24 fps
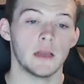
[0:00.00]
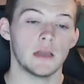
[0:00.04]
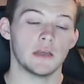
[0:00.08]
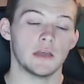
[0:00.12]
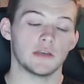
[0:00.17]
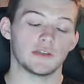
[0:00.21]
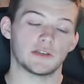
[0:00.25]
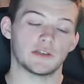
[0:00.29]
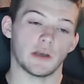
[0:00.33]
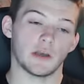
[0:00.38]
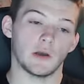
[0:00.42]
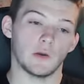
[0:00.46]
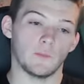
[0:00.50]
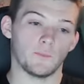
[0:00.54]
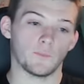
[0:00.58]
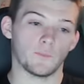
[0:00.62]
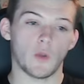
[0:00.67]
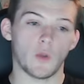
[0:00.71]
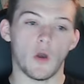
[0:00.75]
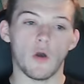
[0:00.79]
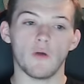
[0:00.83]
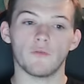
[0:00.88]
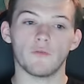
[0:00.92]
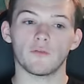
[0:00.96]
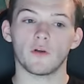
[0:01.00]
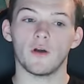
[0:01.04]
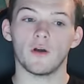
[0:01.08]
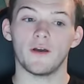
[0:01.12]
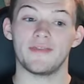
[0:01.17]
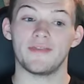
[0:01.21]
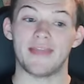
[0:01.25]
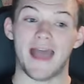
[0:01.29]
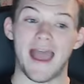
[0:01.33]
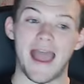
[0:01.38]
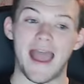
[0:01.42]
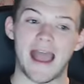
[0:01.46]
So overall in
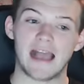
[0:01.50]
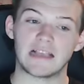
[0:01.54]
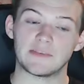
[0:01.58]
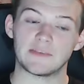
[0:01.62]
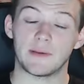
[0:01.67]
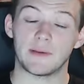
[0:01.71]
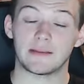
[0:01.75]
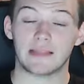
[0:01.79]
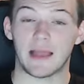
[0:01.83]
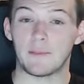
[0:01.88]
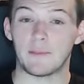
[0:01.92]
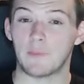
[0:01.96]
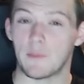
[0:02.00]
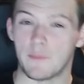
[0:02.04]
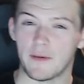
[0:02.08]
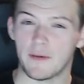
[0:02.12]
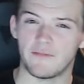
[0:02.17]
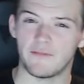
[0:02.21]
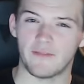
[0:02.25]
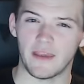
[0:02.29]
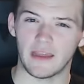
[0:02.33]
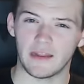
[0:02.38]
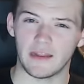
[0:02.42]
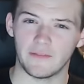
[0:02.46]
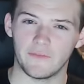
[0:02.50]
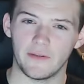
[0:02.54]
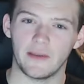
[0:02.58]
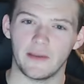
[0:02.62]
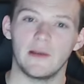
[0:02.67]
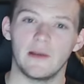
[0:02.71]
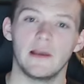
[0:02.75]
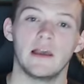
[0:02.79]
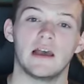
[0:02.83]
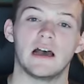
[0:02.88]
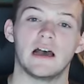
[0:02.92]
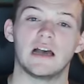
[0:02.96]
that aspect, I'm a big fan of it,
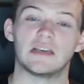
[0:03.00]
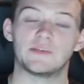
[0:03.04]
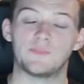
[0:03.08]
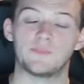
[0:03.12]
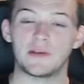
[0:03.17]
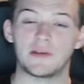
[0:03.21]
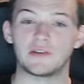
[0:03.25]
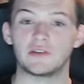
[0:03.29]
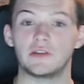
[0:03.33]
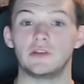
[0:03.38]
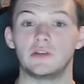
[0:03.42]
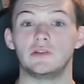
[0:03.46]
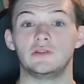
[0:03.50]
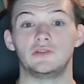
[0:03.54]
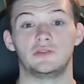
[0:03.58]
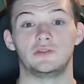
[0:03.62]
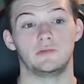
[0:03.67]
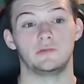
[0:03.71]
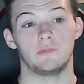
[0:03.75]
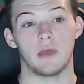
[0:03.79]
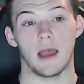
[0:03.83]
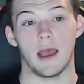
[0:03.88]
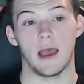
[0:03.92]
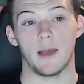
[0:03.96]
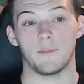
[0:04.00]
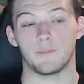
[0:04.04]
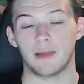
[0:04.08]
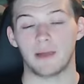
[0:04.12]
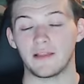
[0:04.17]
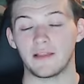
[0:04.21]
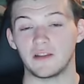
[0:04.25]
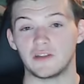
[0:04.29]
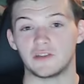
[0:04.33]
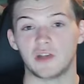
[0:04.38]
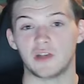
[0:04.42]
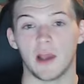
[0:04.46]
especially uh,
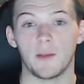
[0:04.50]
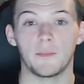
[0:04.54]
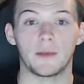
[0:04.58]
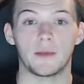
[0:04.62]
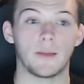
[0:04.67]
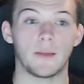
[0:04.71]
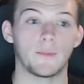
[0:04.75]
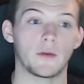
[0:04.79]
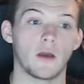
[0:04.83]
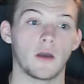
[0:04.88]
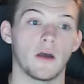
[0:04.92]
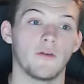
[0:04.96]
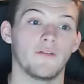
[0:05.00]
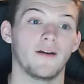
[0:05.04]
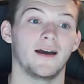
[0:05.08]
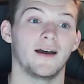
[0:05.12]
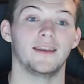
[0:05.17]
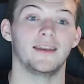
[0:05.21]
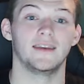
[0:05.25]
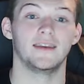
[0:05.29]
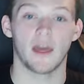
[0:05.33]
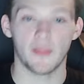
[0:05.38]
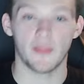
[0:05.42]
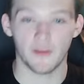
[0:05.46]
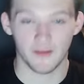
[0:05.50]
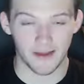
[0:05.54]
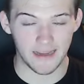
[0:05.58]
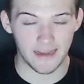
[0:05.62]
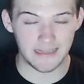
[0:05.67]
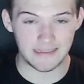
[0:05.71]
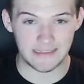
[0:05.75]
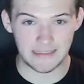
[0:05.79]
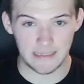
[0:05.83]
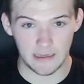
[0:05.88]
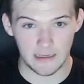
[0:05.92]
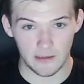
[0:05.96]
Bradley Chubb coming off another A
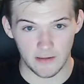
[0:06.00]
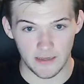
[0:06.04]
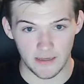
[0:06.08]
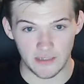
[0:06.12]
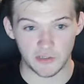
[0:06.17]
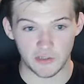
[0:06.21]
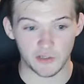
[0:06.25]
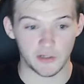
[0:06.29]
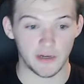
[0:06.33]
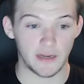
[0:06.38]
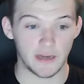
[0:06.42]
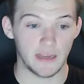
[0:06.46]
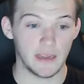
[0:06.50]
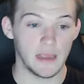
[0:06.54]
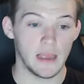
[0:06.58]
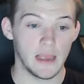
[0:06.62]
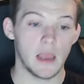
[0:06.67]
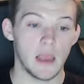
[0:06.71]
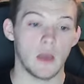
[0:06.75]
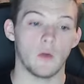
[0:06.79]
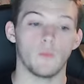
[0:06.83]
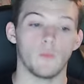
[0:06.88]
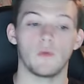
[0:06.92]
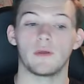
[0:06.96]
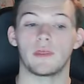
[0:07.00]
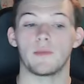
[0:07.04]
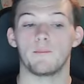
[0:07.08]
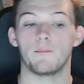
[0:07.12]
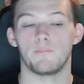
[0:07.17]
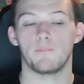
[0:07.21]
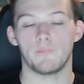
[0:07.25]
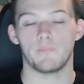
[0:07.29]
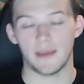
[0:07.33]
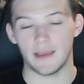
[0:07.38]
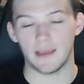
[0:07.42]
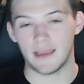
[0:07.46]
C L injury with a
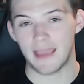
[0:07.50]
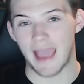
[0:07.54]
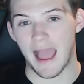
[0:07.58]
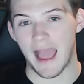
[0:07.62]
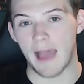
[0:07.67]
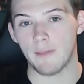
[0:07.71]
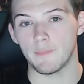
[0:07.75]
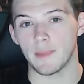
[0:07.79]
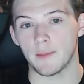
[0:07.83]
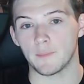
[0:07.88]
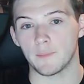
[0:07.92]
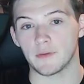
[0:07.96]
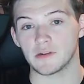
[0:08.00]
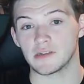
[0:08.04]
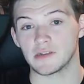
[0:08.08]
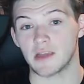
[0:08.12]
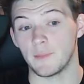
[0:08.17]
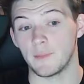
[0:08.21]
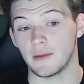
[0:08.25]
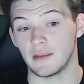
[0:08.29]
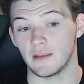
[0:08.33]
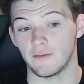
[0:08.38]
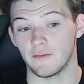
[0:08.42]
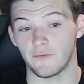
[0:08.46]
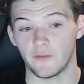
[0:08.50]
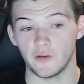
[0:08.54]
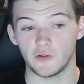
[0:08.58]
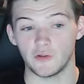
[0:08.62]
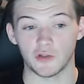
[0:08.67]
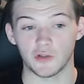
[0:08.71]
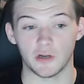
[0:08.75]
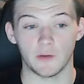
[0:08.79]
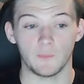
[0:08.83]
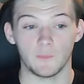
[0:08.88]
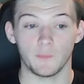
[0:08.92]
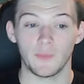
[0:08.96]
big cap numbers coming in the
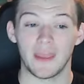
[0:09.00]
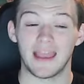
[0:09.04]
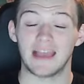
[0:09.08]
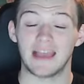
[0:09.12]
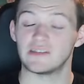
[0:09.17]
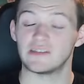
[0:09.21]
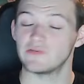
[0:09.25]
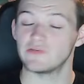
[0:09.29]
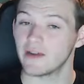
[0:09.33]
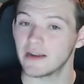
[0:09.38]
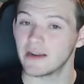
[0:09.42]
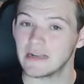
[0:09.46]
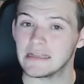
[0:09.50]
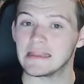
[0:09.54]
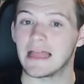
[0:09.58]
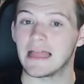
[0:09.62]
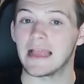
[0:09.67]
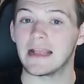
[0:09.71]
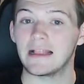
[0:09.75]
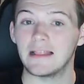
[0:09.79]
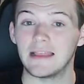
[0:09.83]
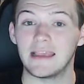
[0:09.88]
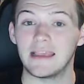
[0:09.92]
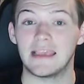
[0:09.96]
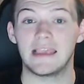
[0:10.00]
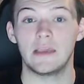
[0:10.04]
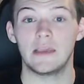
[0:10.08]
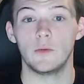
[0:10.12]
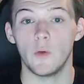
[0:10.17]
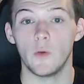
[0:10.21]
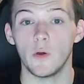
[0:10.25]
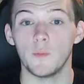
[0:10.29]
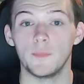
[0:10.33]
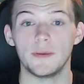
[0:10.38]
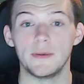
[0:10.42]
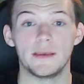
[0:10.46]
future. It's very likely he
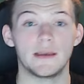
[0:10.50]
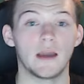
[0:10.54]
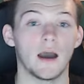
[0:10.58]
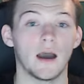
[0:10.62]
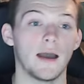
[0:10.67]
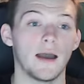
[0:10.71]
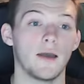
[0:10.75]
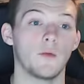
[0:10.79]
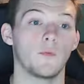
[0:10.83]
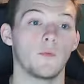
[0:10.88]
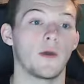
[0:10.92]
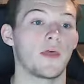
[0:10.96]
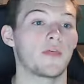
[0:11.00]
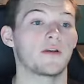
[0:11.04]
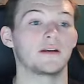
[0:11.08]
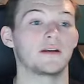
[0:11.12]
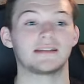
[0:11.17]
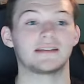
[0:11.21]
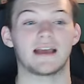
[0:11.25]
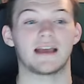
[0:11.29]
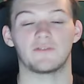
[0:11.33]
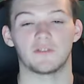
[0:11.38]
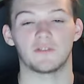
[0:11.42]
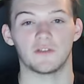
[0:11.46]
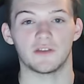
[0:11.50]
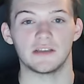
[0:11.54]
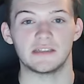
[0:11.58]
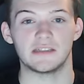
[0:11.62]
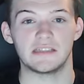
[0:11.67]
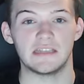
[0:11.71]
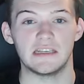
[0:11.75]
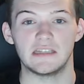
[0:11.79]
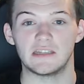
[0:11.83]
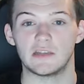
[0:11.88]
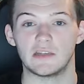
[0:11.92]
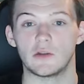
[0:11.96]
will be cut, whether it's after this
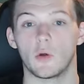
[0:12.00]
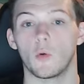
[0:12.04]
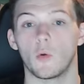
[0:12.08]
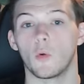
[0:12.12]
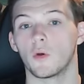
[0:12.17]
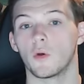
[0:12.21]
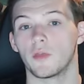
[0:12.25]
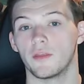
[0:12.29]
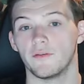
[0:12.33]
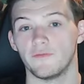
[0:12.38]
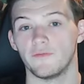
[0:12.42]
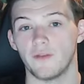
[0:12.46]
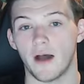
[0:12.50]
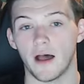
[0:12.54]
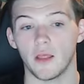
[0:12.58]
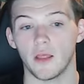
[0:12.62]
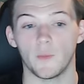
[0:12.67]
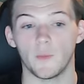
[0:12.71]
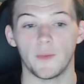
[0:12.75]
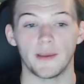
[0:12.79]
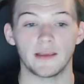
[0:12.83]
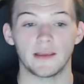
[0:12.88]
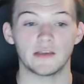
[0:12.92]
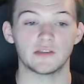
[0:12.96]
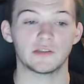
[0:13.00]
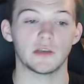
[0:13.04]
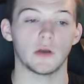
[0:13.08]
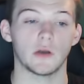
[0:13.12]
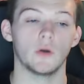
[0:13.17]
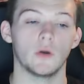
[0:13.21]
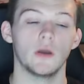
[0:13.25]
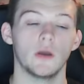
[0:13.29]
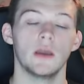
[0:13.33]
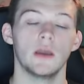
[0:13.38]
season or the following. So